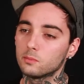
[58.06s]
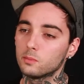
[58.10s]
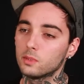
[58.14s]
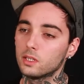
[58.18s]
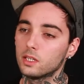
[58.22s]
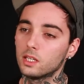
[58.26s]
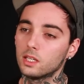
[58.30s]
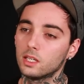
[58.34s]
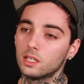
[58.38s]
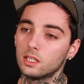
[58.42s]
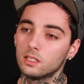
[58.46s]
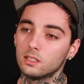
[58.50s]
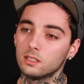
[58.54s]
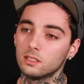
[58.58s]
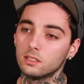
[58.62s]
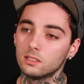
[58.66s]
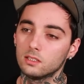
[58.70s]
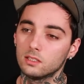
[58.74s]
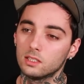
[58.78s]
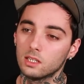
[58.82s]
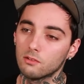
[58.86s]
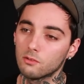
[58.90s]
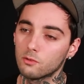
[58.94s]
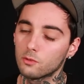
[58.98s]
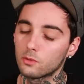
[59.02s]
and Men,
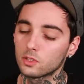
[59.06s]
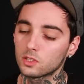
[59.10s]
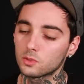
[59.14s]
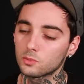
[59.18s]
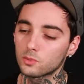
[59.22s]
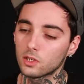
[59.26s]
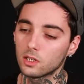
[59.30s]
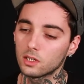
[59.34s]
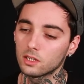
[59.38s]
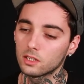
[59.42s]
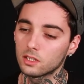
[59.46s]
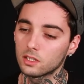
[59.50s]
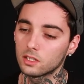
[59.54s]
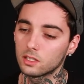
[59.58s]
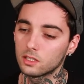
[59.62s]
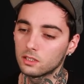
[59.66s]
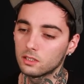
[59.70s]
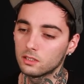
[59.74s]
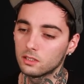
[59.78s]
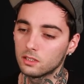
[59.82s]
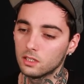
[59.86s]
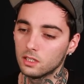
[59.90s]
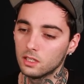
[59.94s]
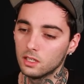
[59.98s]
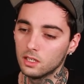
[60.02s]
Devil Wears Prada,
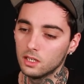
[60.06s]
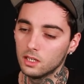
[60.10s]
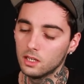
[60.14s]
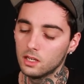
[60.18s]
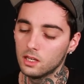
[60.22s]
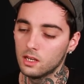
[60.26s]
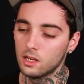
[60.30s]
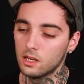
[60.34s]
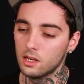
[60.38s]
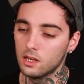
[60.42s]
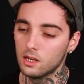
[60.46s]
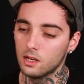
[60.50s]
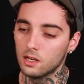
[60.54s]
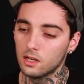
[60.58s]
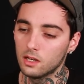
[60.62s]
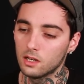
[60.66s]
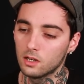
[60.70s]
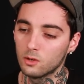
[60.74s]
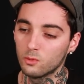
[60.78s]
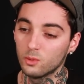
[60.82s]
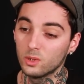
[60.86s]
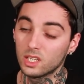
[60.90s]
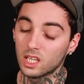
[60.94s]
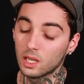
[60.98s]
We